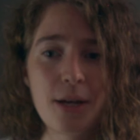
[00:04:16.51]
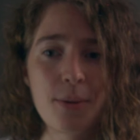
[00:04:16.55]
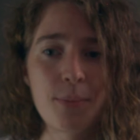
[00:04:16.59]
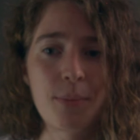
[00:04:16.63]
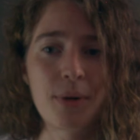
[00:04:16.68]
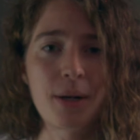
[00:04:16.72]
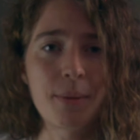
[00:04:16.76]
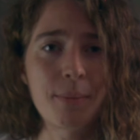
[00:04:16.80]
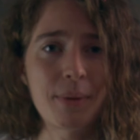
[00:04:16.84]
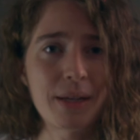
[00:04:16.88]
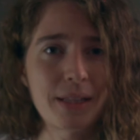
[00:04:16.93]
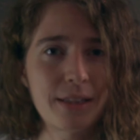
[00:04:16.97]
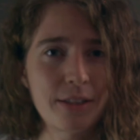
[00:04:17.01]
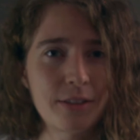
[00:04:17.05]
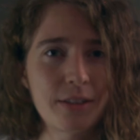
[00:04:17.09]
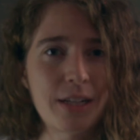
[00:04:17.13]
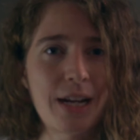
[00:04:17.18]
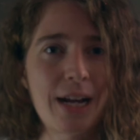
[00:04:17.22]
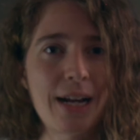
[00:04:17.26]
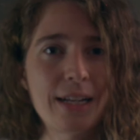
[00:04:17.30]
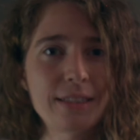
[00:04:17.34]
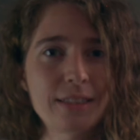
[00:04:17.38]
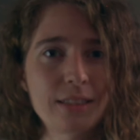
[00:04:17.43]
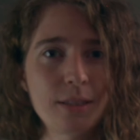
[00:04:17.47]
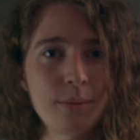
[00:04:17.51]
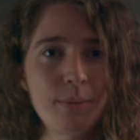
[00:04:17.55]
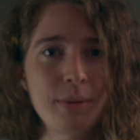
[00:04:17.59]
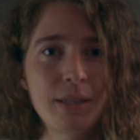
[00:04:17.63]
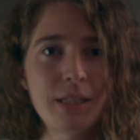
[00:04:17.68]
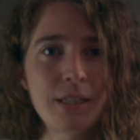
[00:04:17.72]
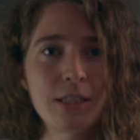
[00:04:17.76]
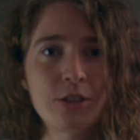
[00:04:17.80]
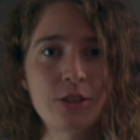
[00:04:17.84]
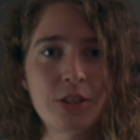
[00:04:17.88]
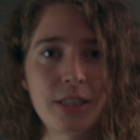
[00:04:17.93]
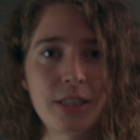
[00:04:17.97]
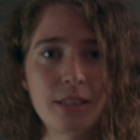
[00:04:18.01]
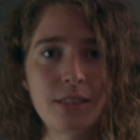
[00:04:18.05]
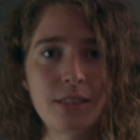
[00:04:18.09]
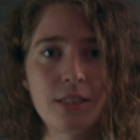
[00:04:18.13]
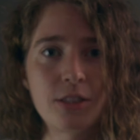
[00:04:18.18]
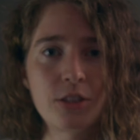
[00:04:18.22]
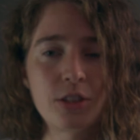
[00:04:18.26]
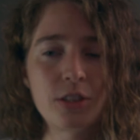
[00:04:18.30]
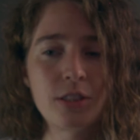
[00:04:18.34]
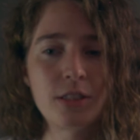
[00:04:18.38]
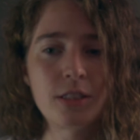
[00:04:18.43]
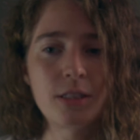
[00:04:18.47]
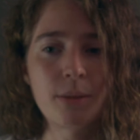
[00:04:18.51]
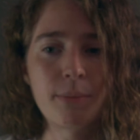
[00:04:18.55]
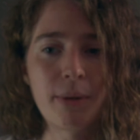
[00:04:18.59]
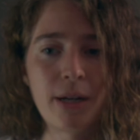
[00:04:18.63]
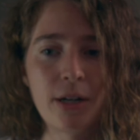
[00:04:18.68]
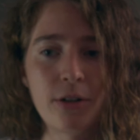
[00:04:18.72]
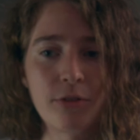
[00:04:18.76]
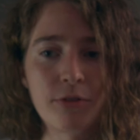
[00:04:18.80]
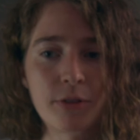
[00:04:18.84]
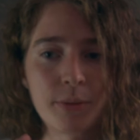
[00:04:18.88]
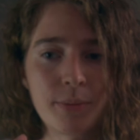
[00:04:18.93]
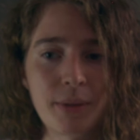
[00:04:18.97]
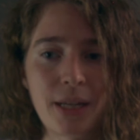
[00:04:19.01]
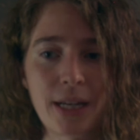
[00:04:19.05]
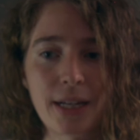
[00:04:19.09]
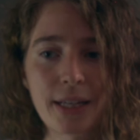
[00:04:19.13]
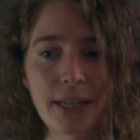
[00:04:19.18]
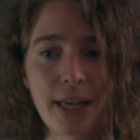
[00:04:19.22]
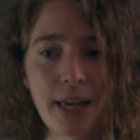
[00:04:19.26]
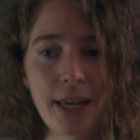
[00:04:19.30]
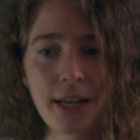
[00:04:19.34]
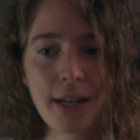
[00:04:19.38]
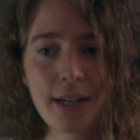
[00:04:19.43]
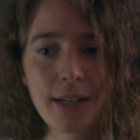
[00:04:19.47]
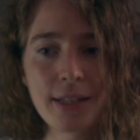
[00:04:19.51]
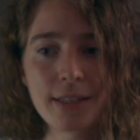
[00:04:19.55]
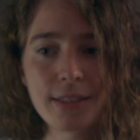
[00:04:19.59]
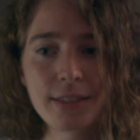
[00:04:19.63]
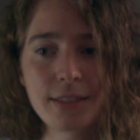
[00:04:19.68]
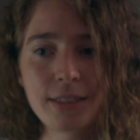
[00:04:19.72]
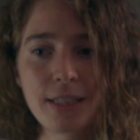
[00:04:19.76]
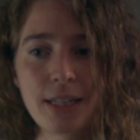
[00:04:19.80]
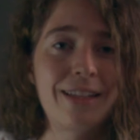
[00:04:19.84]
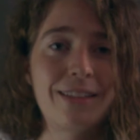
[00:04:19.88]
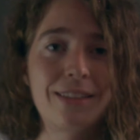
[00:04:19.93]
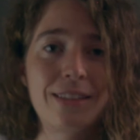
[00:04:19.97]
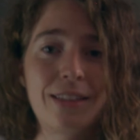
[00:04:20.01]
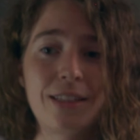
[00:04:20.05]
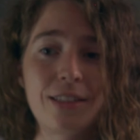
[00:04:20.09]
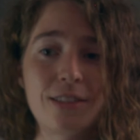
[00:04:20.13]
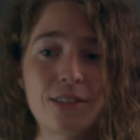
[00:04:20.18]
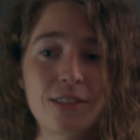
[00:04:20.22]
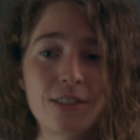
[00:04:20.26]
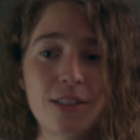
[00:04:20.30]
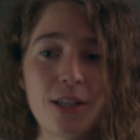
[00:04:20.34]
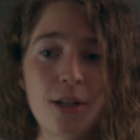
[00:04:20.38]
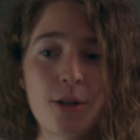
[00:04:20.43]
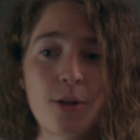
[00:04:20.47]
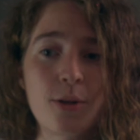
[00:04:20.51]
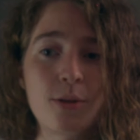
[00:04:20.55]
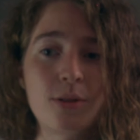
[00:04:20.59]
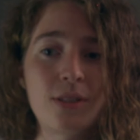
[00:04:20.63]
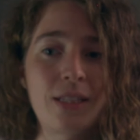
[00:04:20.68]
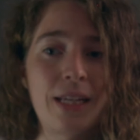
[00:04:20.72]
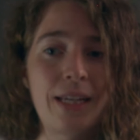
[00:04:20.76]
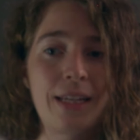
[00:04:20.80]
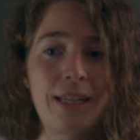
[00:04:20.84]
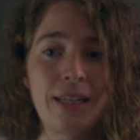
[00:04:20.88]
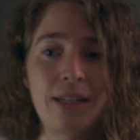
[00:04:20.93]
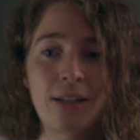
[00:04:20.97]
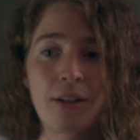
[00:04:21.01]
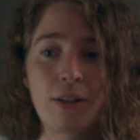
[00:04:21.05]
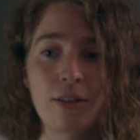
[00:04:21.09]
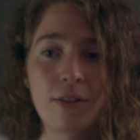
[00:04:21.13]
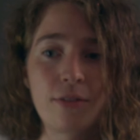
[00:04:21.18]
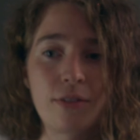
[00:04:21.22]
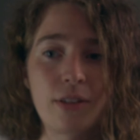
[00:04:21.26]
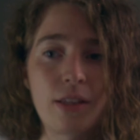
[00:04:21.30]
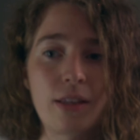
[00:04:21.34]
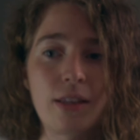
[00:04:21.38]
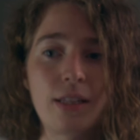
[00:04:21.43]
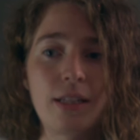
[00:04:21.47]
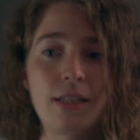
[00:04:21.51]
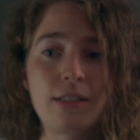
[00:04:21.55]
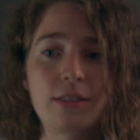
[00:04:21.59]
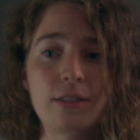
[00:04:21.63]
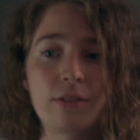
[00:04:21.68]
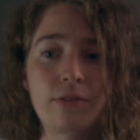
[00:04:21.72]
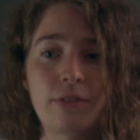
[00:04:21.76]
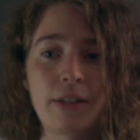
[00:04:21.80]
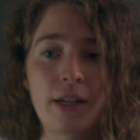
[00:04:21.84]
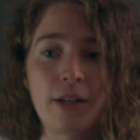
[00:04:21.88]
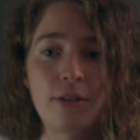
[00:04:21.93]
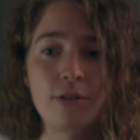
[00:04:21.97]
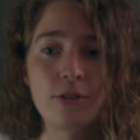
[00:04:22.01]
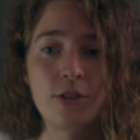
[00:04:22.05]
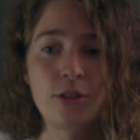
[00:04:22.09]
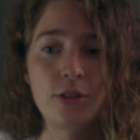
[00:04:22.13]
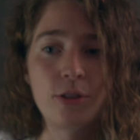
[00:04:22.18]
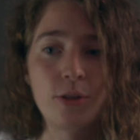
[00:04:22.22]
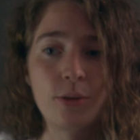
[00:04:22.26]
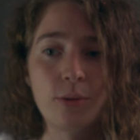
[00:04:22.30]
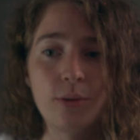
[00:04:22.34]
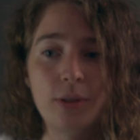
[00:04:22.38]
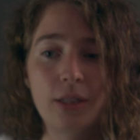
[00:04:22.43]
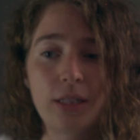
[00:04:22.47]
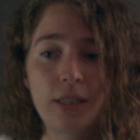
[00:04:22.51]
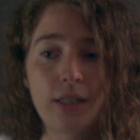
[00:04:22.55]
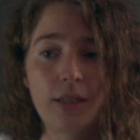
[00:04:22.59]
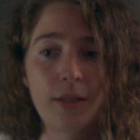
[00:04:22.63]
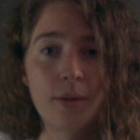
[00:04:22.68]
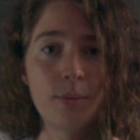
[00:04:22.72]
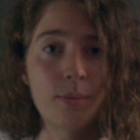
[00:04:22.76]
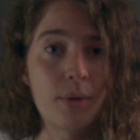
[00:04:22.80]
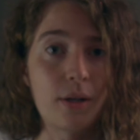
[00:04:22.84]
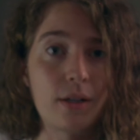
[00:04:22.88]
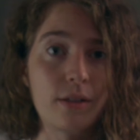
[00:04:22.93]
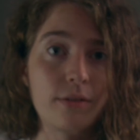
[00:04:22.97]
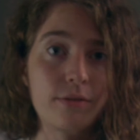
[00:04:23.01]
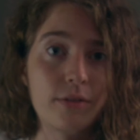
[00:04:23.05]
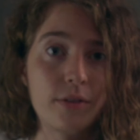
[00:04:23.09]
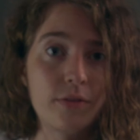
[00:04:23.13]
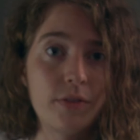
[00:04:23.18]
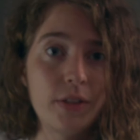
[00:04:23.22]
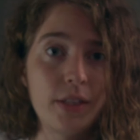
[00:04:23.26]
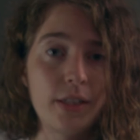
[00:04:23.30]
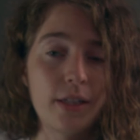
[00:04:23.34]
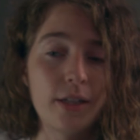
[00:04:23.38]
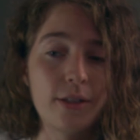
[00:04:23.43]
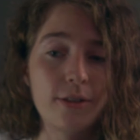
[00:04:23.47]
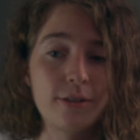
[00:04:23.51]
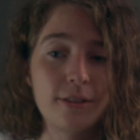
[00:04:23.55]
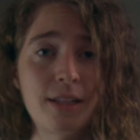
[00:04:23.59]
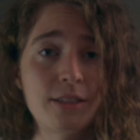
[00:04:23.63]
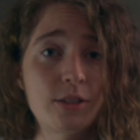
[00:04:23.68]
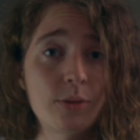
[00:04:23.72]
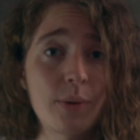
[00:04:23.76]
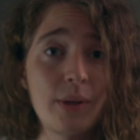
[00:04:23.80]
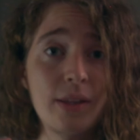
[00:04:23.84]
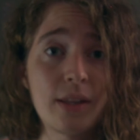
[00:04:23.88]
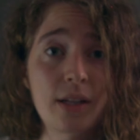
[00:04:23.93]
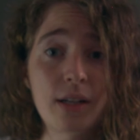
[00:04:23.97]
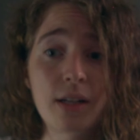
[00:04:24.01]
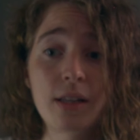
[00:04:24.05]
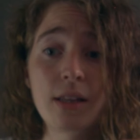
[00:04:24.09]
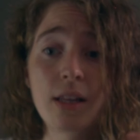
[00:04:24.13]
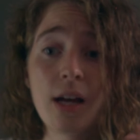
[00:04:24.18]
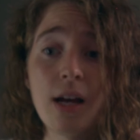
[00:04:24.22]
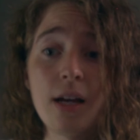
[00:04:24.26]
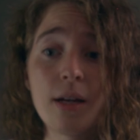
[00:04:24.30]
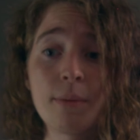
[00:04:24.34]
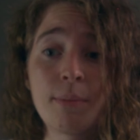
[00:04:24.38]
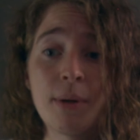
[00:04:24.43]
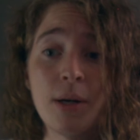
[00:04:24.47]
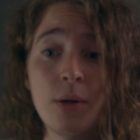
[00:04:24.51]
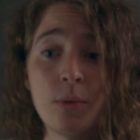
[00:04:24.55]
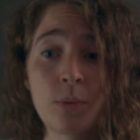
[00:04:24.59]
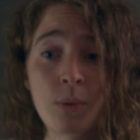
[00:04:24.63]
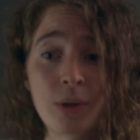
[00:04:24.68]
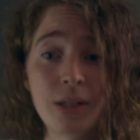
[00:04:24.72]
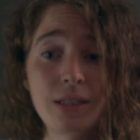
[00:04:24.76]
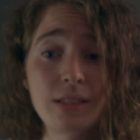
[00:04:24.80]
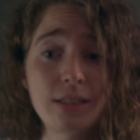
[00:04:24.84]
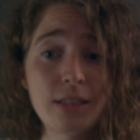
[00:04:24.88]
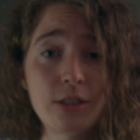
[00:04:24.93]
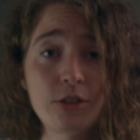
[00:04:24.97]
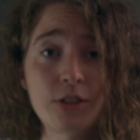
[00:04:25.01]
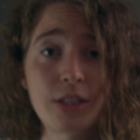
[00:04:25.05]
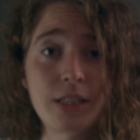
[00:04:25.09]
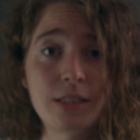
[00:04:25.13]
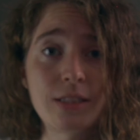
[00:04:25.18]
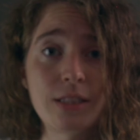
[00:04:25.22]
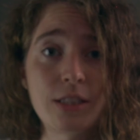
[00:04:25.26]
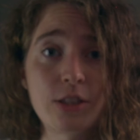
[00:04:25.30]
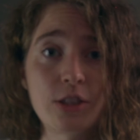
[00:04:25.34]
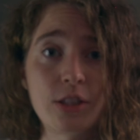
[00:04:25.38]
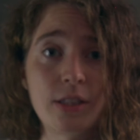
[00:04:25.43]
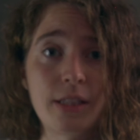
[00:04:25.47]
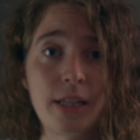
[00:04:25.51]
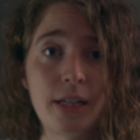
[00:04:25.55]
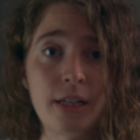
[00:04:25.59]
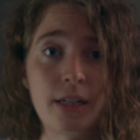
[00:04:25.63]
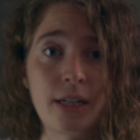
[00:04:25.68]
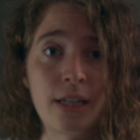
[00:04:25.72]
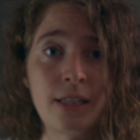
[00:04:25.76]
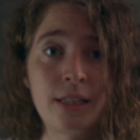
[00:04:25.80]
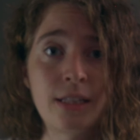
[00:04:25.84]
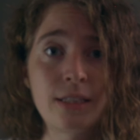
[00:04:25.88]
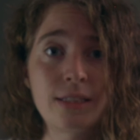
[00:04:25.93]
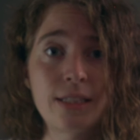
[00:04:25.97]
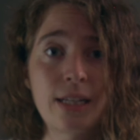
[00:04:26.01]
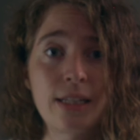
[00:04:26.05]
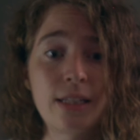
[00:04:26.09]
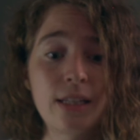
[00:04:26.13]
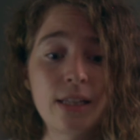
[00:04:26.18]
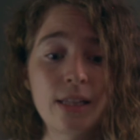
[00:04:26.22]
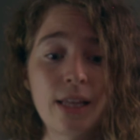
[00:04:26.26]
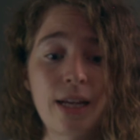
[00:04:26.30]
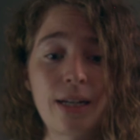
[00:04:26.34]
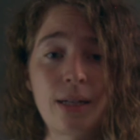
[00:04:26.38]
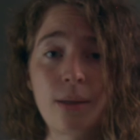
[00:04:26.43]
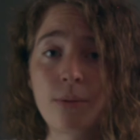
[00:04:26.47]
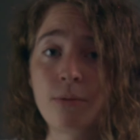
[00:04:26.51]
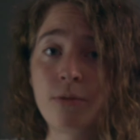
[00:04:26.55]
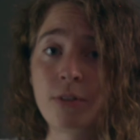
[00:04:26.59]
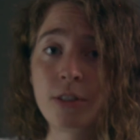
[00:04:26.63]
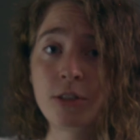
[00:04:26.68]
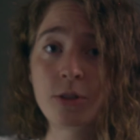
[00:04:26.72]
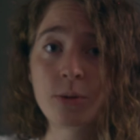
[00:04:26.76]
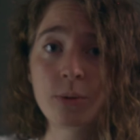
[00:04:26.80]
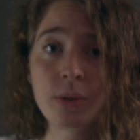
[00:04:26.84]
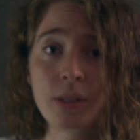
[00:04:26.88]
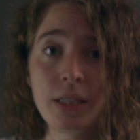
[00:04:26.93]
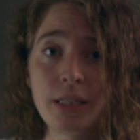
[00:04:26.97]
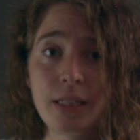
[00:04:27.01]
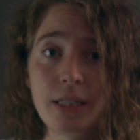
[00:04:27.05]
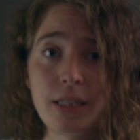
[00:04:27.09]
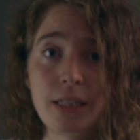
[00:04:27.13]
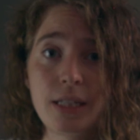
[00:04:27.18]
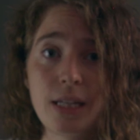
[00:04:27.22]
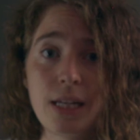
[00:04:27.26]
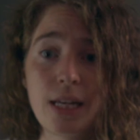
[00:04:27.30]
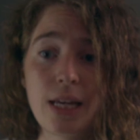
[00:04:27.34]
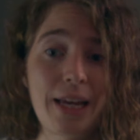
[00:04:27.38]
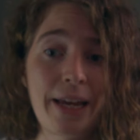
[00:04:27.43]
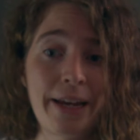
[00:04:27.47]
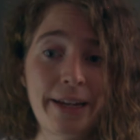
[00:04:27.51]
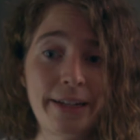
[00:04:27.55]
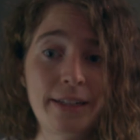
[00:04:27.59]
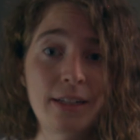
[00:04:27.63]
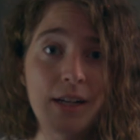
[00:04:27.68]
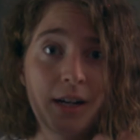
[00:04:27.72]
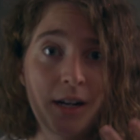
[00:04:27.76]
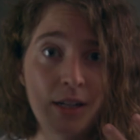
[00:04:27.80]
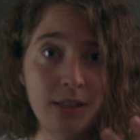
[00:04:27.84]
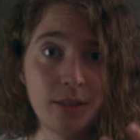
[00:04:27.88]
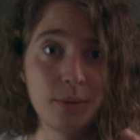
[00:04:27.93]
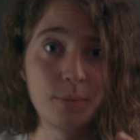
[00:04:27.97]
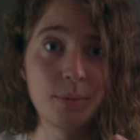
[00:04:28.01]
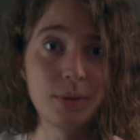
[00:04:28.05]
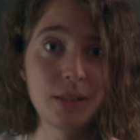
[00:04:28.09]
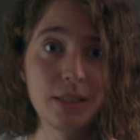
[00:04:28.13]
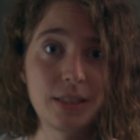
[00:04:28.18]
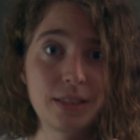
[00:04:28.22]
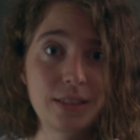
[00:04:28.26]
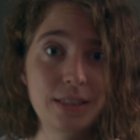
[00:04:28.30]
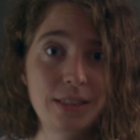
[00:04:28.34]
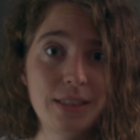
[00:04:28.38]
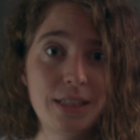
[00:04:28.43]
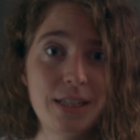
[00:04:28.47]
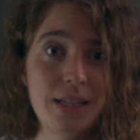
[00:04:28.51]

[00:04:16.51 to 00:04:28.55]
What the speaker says: But I'm like, there has to be a transition somehow from that chaos into the slow, take in all of the things around you part of the video. And so I thought a lot about what is the transition there, and this had to line up visually and audibly.